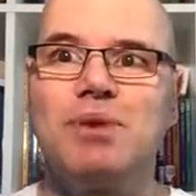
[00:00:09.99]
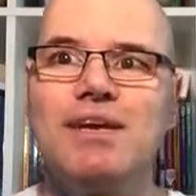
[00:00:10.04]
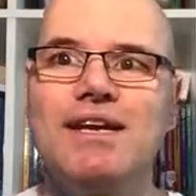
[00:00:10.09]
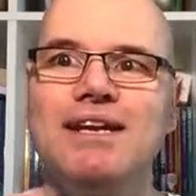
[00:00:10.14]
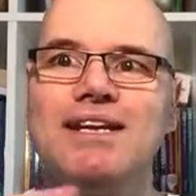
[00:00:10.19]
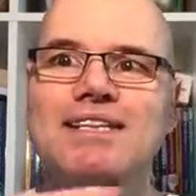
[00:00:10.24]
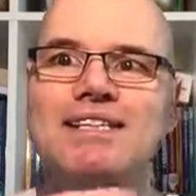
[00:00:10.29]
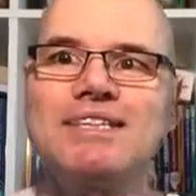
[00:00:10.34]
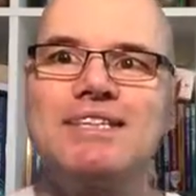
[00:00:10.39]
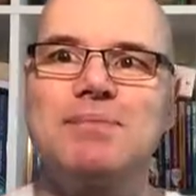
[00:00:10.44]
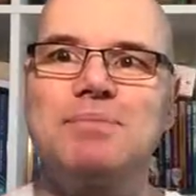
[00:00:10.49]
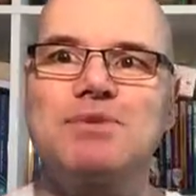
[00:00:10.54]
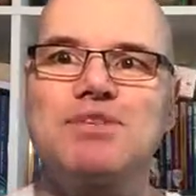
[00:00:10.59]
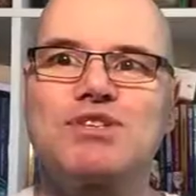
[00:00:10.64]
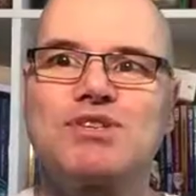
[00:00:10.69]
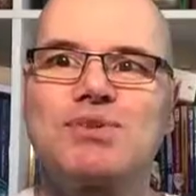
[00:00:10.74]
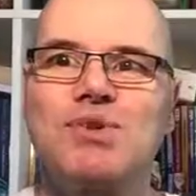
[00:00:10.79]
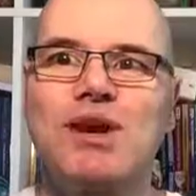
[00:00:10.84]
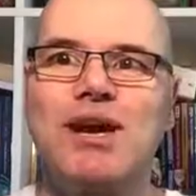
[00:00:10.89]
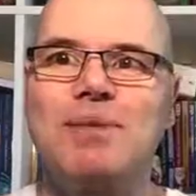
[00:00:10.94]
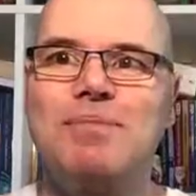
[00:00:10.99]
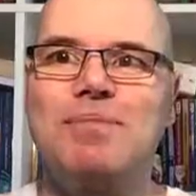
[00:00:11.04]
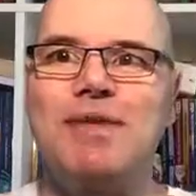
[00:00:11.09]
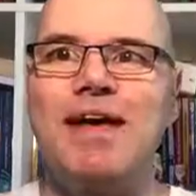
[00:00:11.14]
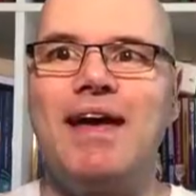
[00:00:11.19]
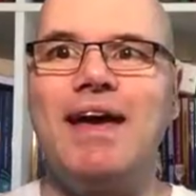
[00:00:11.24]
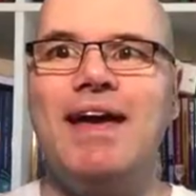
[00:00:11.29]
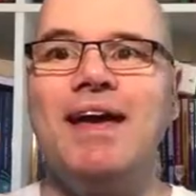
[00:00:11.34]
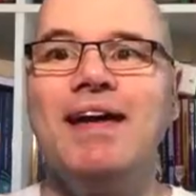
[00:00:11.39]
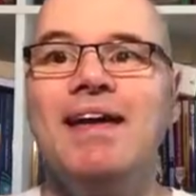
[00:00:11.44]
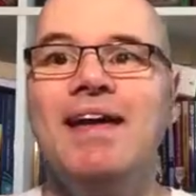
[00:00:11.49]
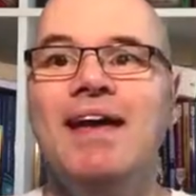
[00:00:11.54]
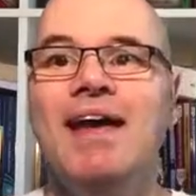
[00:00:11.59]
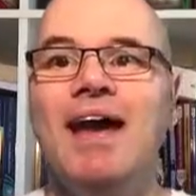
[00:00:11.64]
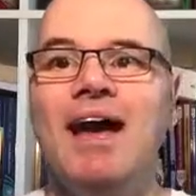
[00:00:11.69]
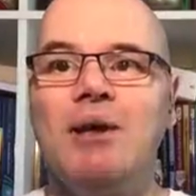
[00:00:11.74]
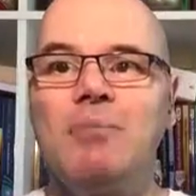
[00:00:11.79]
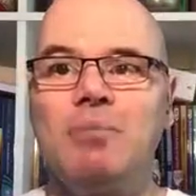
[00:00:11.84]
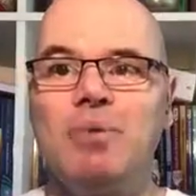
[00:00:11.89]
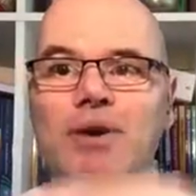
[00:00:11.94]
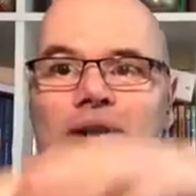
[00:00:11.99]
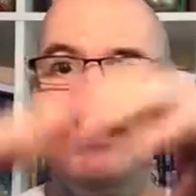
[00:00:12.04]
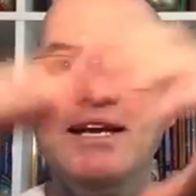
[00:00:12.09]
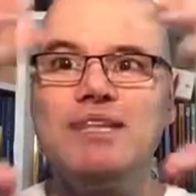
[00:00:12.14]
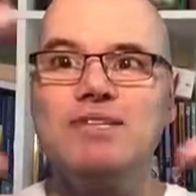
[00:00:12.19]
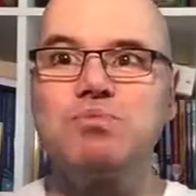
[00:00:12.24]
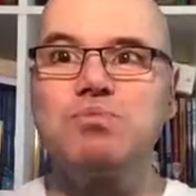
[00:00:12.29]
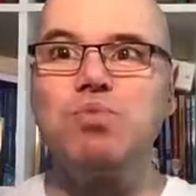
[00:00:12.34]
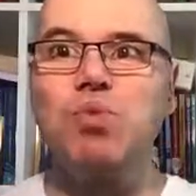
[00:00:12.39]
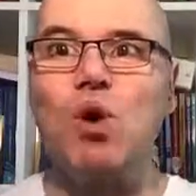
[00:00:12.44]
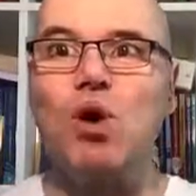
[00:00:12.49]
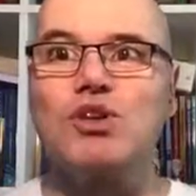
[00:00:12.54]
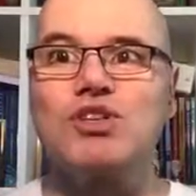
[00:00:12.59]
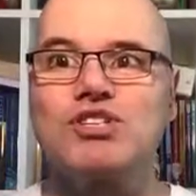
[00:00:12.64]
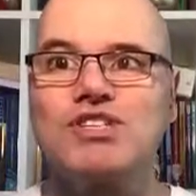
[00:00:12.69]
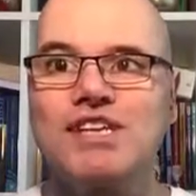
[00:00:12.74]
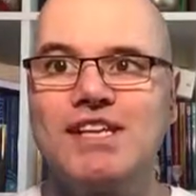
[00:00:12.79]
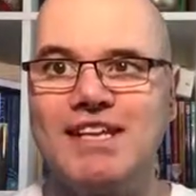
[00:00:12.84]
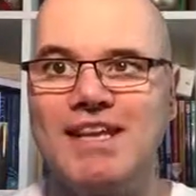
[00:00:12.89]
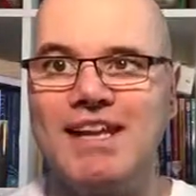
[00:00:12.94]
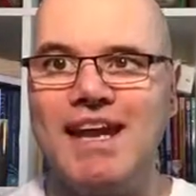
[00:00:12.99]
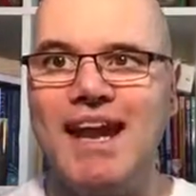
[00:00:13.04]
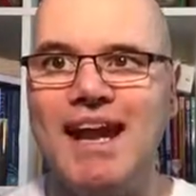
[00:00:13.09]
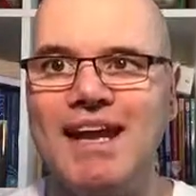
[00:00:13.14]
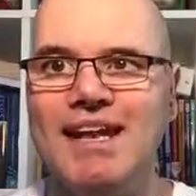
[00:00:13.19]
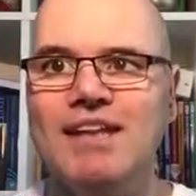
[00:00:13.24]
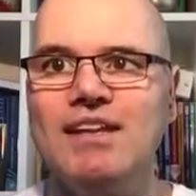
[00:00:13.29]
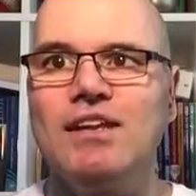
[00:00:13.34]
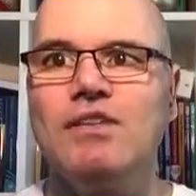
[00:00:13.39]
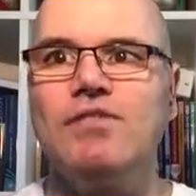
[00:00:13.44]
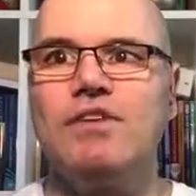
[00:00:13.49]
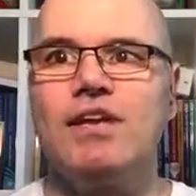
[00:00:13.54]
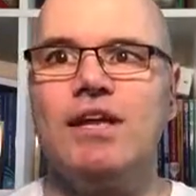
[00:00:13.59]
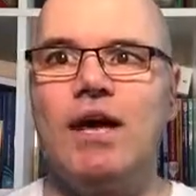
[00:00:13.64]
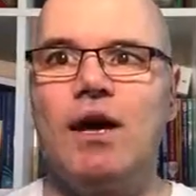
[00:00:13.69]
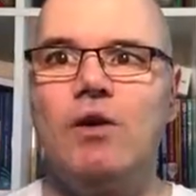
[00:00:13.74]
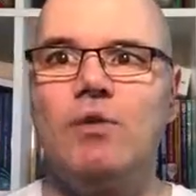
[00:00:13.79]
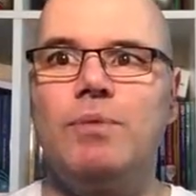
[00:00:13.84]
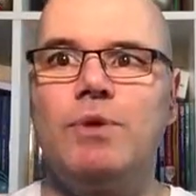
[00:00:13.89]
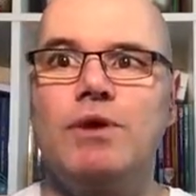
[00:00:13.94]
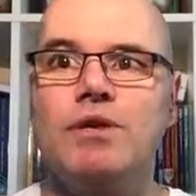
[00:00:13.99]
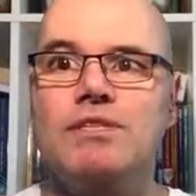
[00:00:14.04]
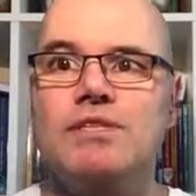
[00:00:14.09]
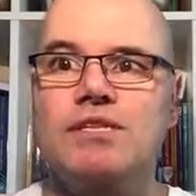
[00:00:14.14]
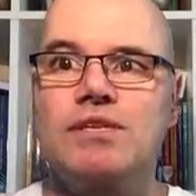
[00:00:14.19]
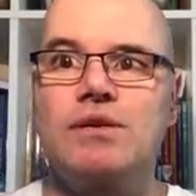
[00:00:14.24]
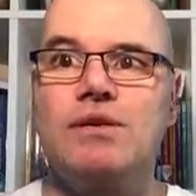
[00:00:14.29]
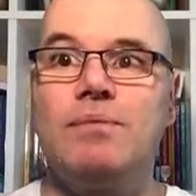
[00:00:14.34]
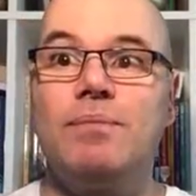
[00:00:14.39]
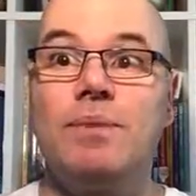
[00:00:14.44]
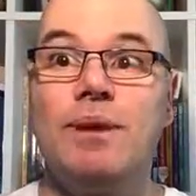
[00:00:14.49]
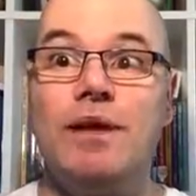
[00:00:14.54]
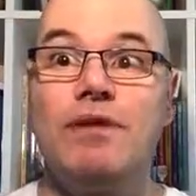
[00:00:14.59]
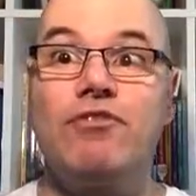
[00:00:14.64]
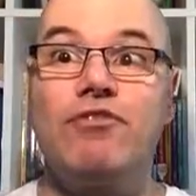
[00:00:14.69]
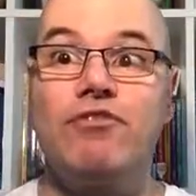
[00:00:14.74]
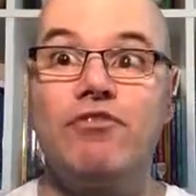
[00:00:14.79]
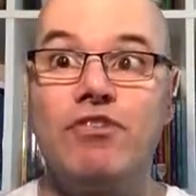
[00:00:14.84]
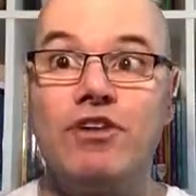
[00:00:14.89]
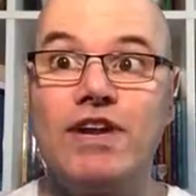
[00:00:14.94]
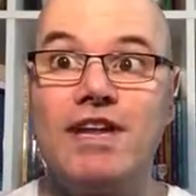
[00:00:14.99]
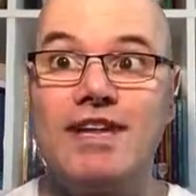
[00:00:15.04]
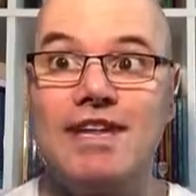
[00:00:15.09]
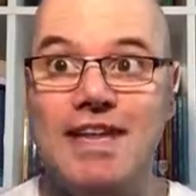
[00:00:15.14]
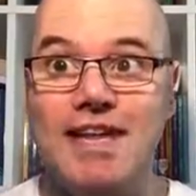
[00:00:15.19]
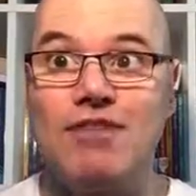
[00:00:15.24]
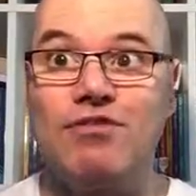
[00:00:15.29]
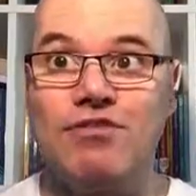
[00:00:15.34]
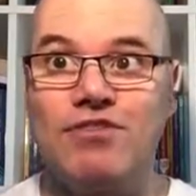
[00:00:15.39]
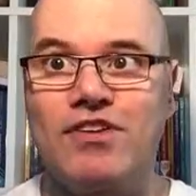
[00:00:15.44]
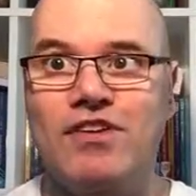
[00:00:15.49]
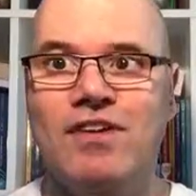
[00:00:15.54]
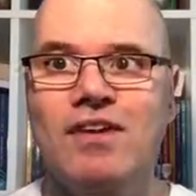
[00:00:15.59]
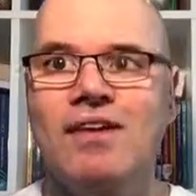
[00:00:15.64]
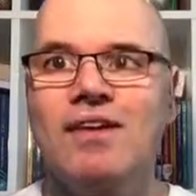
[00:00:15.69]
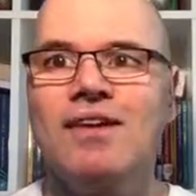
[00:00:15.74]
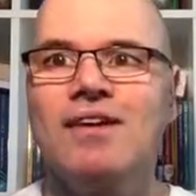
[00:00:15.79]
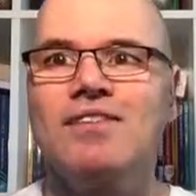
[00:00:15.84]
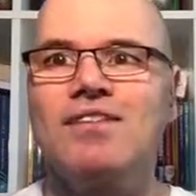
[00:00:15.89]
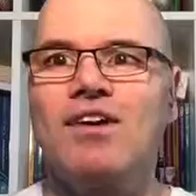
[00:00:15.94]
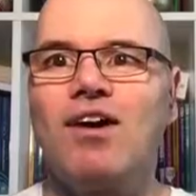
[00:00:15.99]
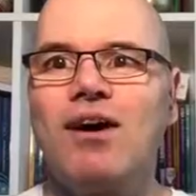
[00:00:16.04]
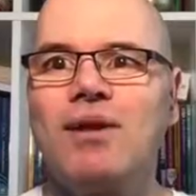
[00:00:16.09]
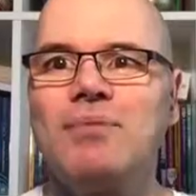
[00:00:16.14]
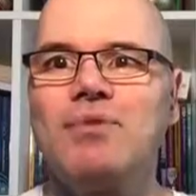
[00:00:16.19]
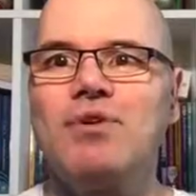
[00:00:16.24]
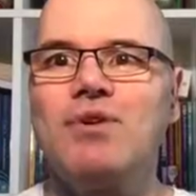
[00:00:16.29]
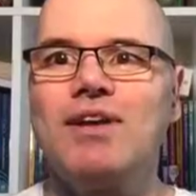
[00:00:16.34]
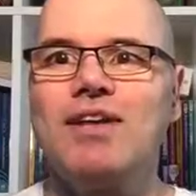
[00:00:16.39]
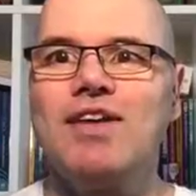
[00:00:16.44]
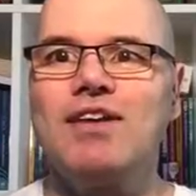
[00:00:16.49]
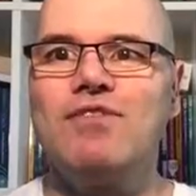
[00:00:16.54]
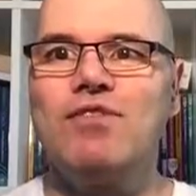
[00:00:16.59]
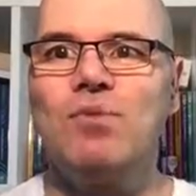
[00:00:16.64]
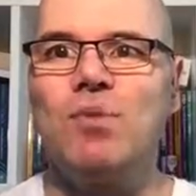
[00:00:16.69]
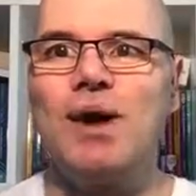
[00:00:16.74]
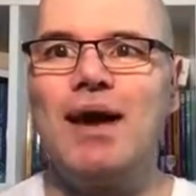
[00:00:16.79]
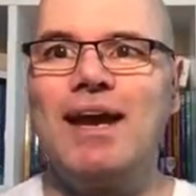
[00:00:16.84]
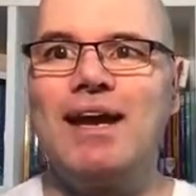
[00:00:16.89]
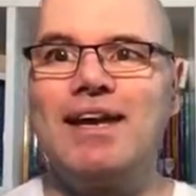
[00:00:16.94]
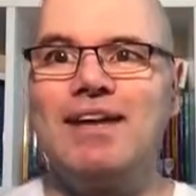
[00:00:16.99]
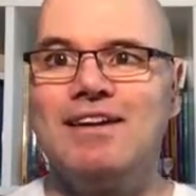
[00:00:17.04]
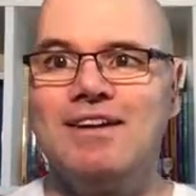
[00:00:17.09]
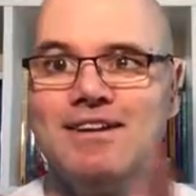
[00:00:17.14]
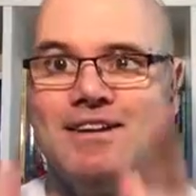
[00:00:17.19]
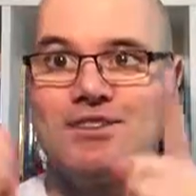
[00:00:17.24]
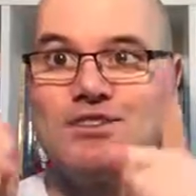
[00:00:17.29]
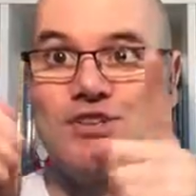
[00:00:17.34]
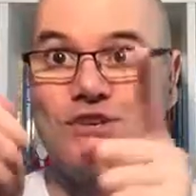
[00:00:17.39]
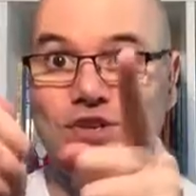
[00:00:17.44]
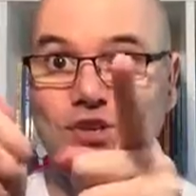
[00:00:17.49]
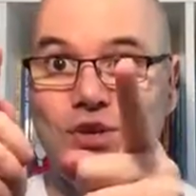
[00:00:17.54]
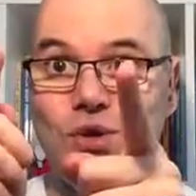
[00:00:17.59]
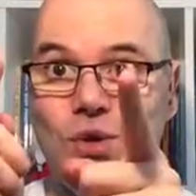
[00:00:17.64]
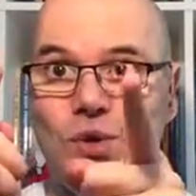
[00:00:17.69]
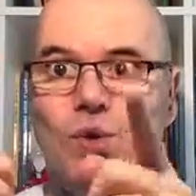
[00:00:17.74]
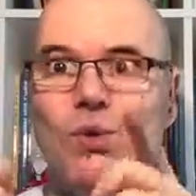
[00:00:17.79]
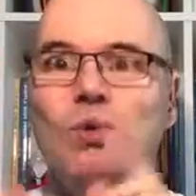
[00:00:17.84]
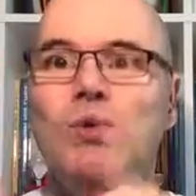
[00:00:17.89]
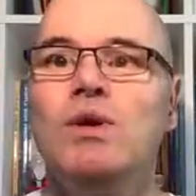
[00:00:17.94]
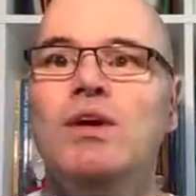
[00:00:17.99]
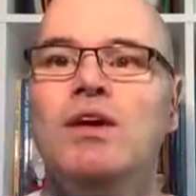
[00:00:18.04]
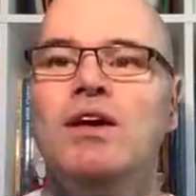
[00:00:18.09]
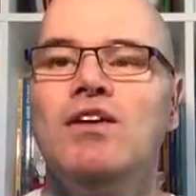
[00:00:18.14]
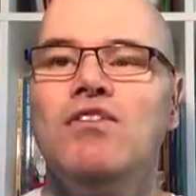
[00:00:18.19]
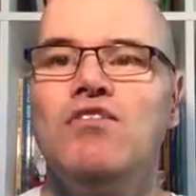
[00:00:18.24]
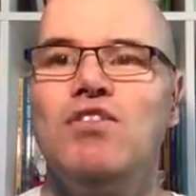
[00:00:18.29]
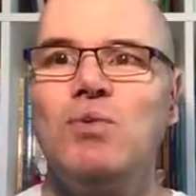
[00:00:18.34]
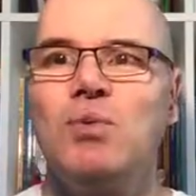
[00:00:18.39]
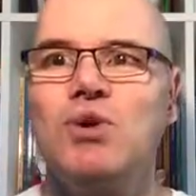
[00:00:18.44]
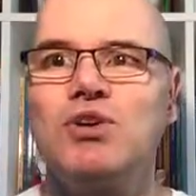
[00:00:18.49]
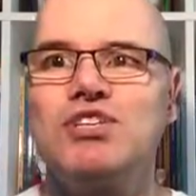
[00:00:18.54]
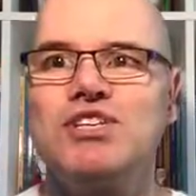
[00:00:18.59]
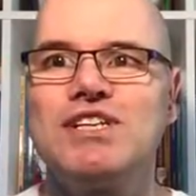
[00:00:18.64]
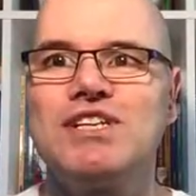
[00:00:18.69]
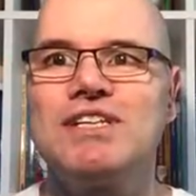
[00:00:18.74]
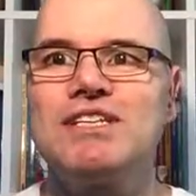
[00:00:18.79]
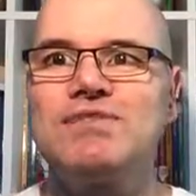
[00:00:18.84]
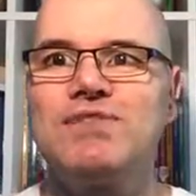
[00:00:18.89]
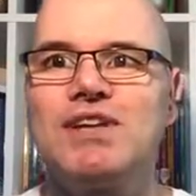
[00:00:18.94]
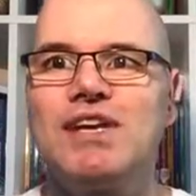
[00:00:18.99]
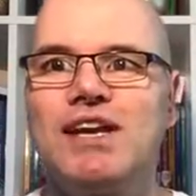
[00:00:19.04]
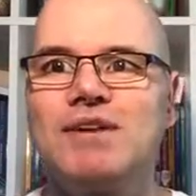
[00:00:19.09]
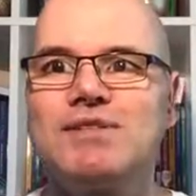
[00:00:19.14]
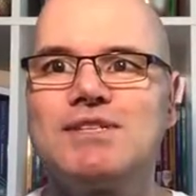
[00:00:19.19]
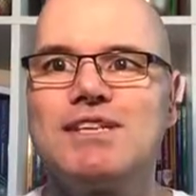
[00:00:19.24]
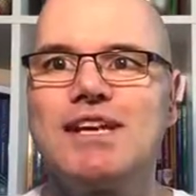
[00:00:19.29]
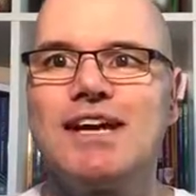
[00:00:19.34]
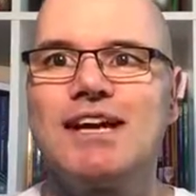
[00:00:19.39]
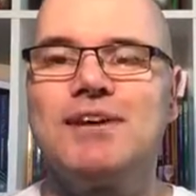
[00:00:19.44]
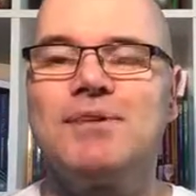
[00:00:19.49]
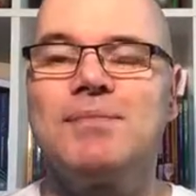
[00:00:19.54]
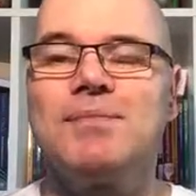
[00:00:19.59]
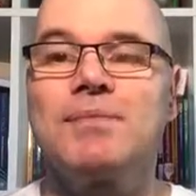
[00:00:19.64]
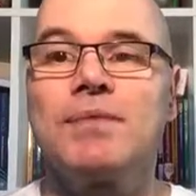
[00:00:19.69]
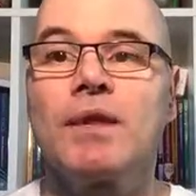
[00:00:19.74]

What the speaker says: Please subscribe there and please watch to the end of the video because there's going to be a free gift that I'm going to give away to you for watching this video today.